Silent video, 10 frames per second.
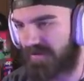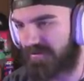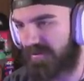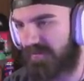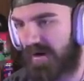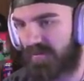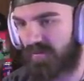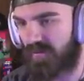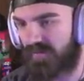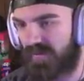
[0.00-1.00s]
until
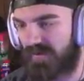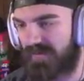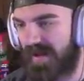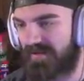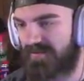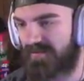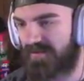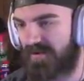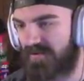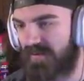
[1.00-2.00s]
Modern Warfare Remastered
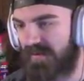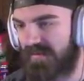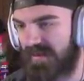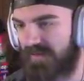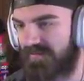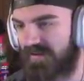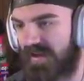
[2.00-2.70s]
started doing themes.